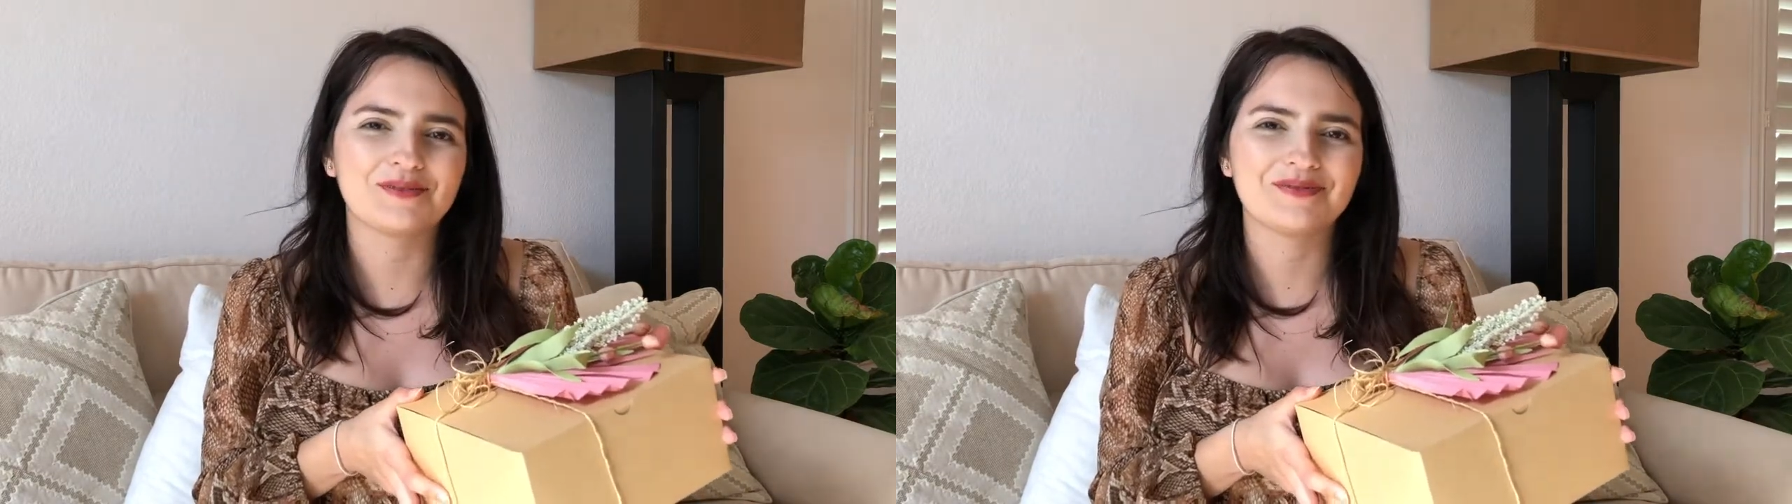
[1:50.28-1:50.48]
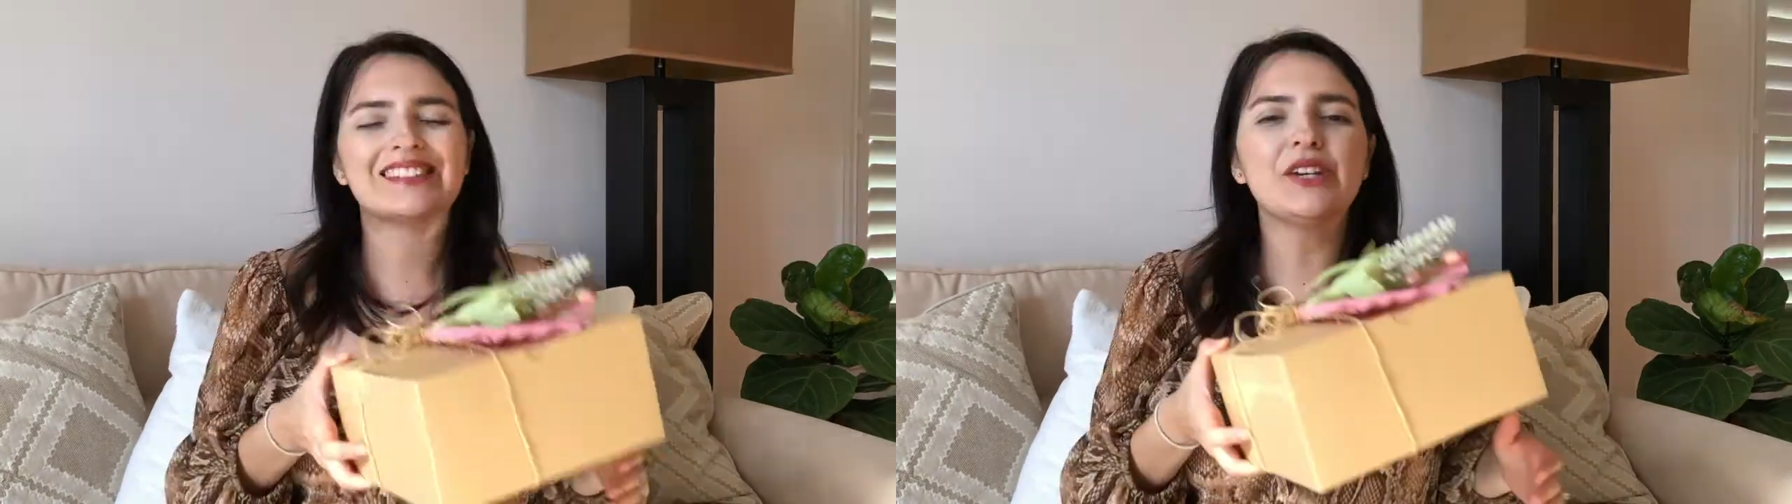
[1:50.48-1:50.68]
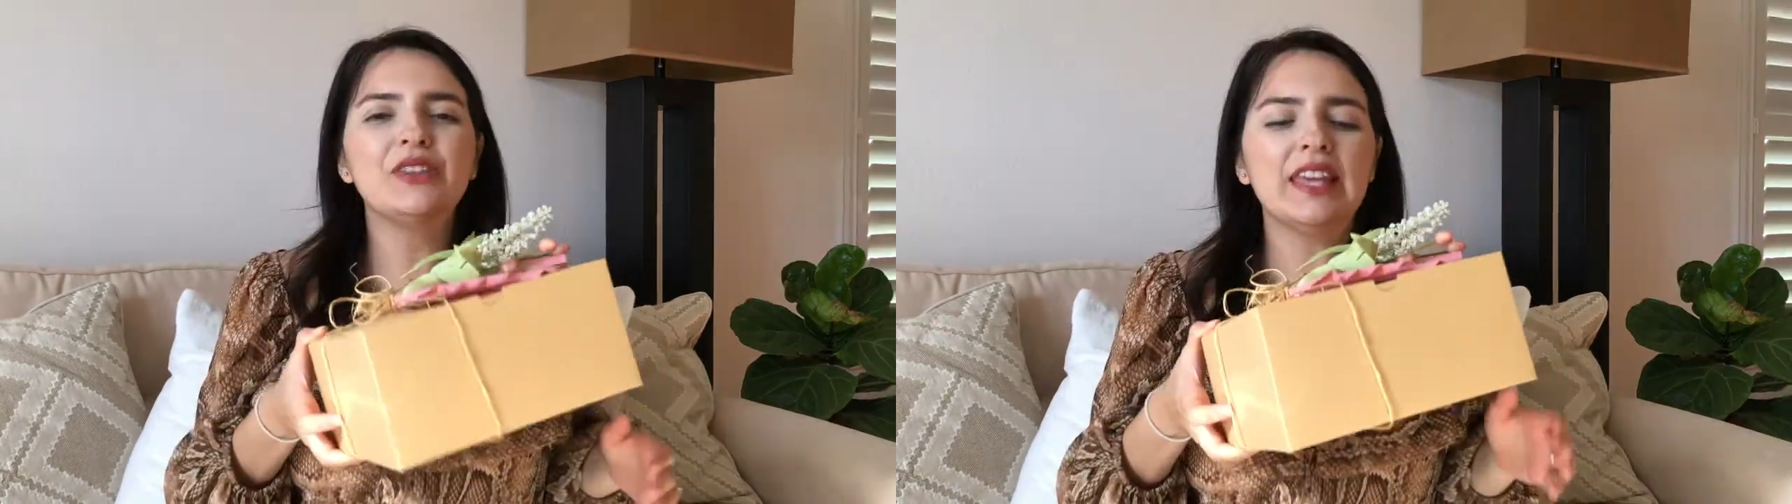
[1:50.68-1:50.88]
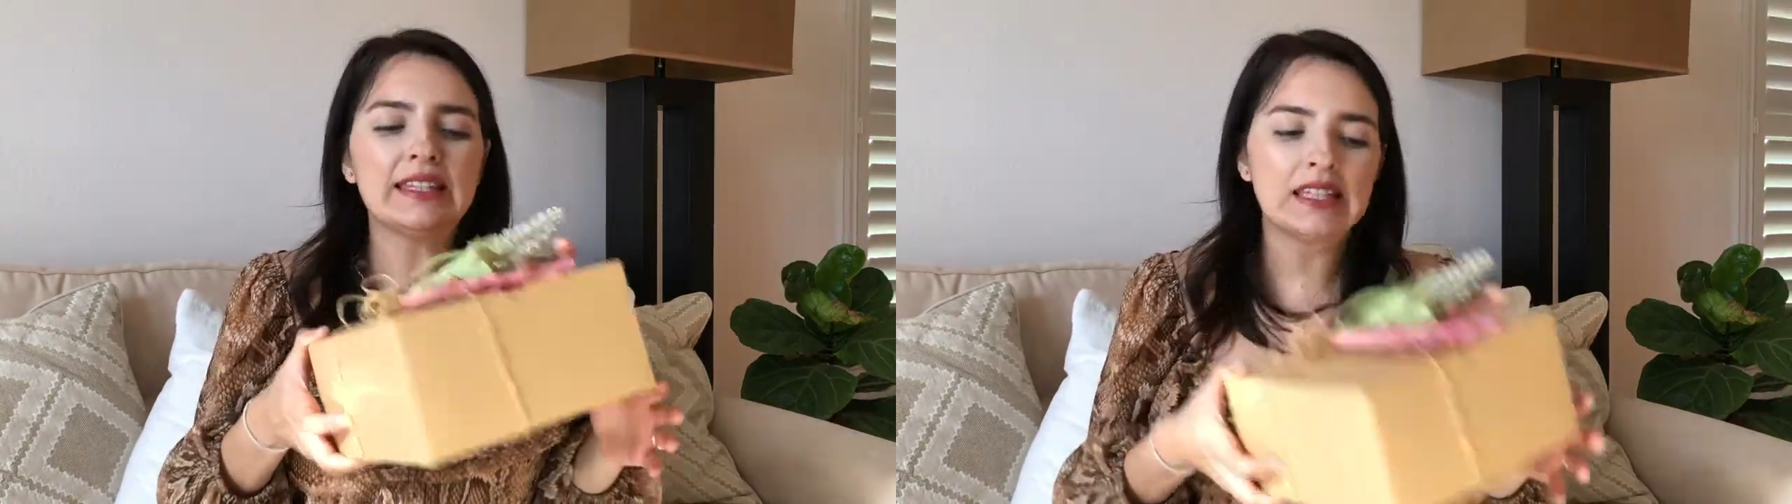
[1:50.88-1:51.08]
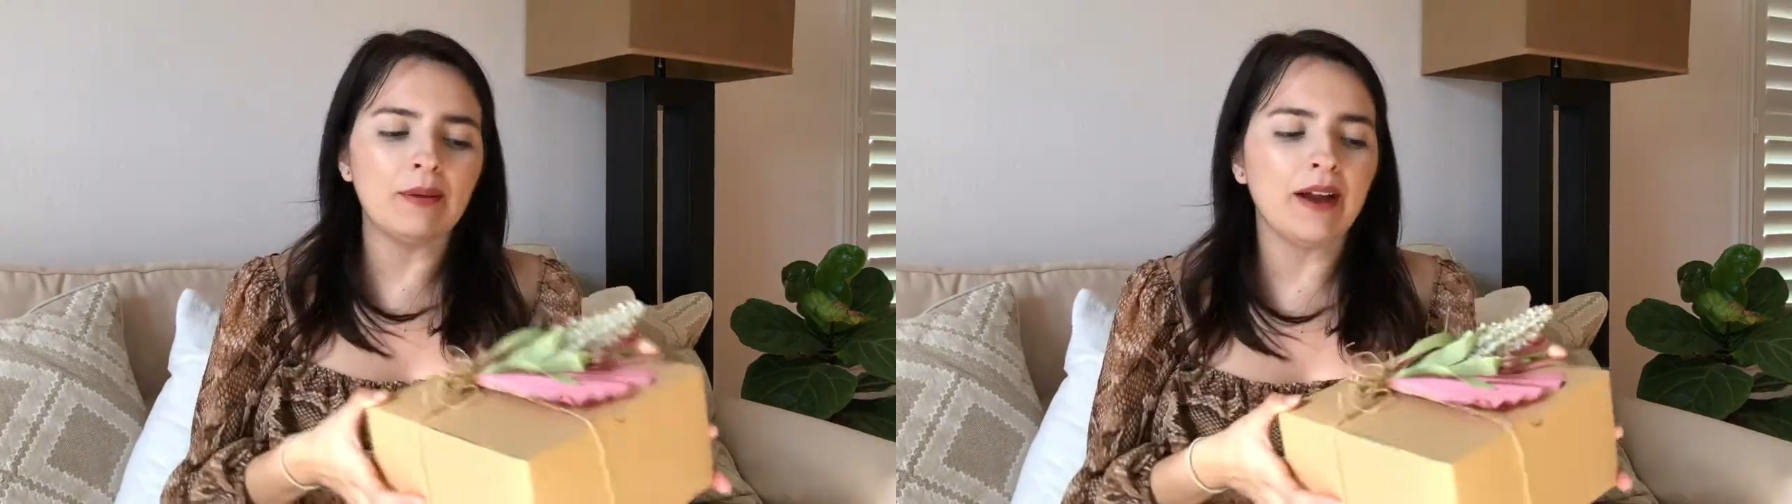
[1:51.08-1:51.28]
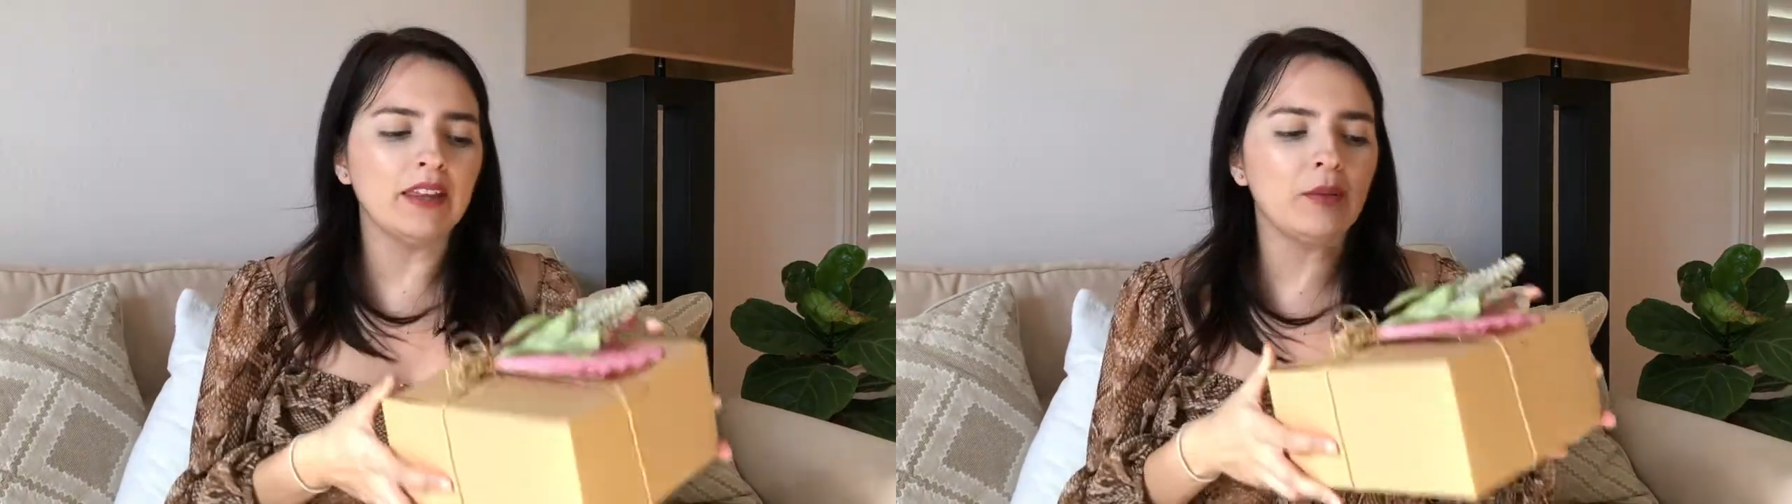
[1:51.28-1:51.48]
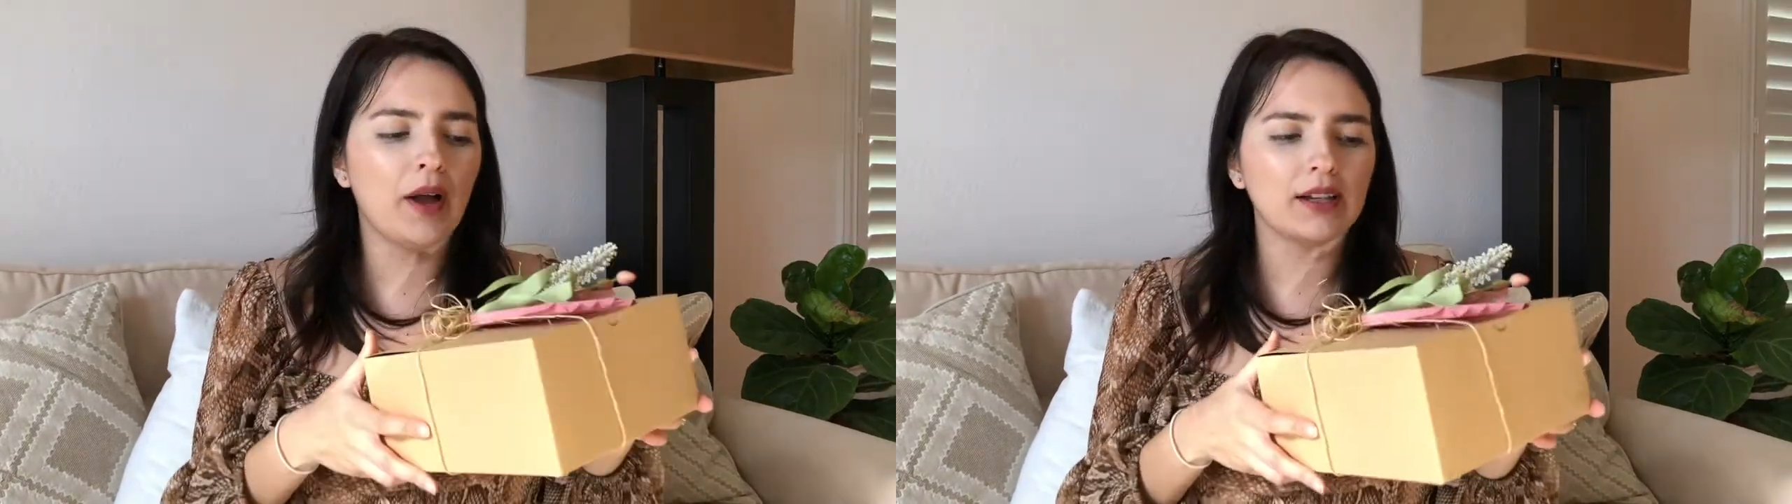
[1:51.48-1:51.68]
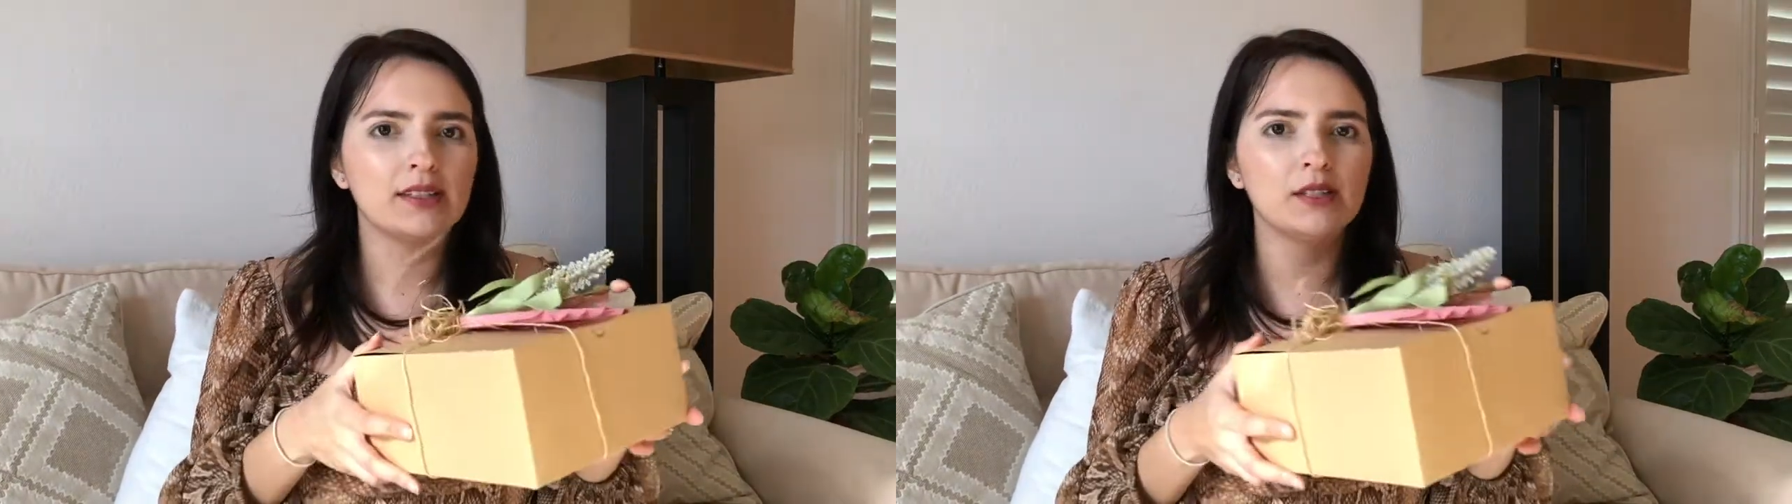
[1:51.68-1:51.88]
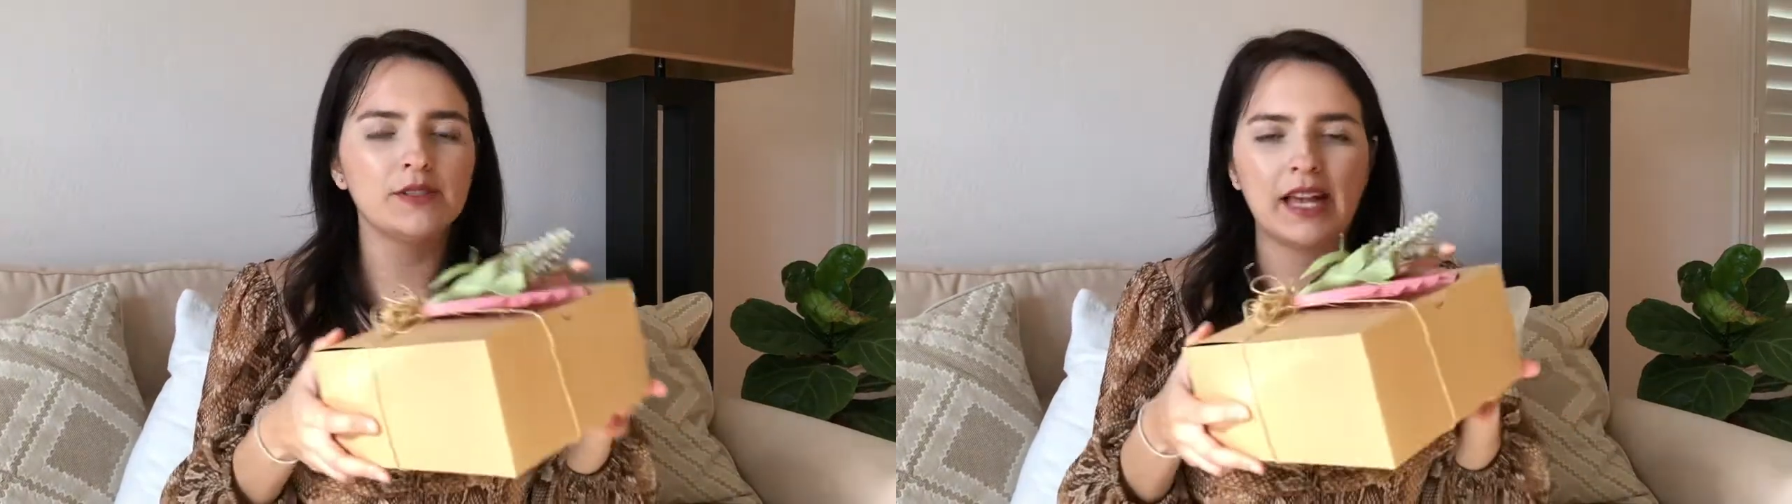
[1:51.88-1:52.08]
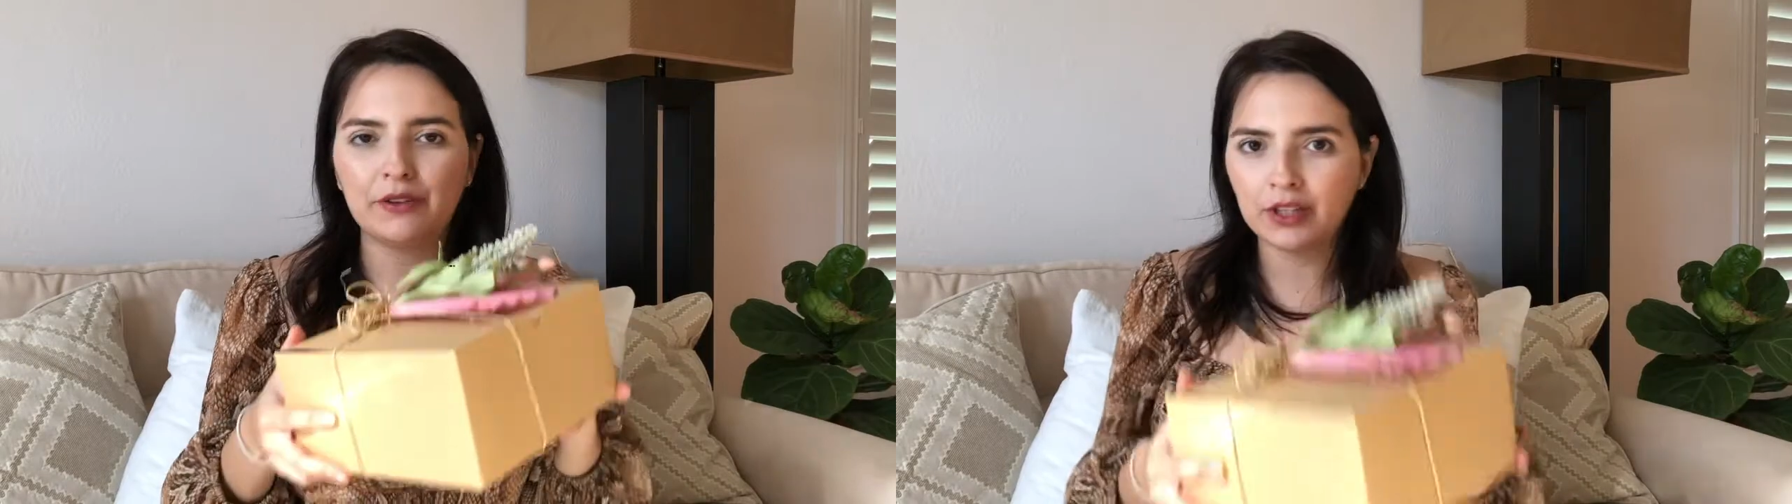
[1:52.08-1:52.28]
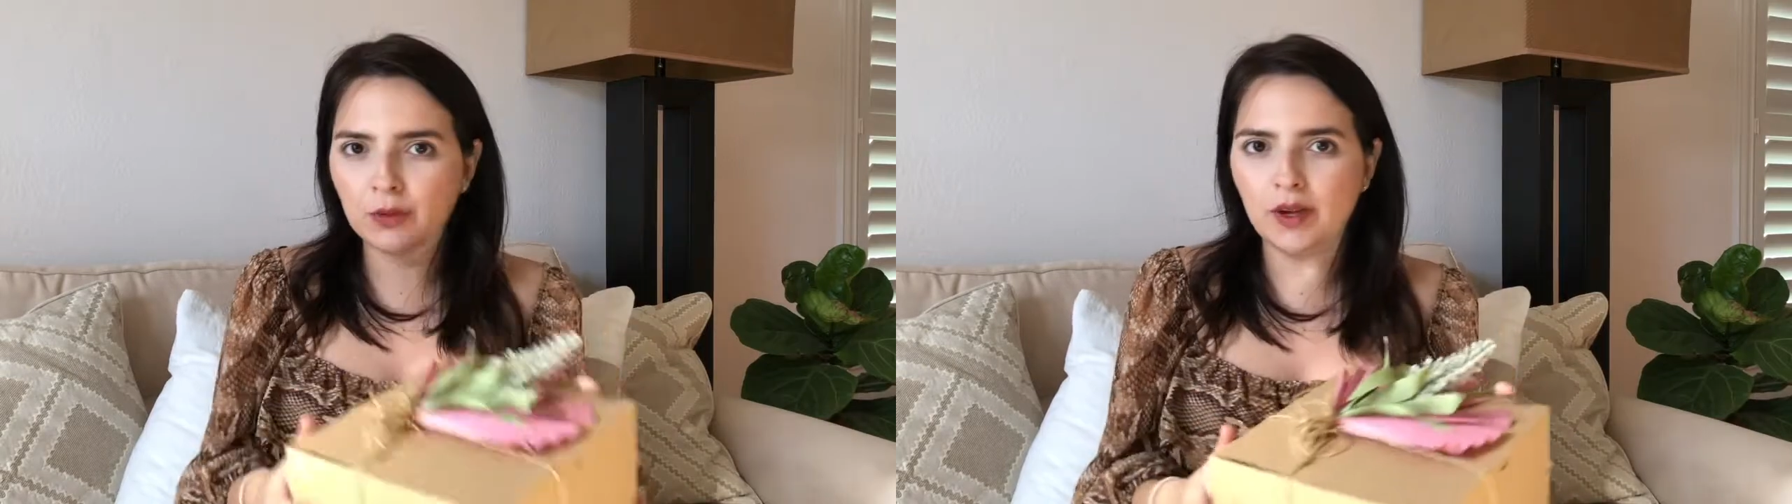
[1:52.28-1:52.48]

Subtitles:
So the idea behind the boxes was I really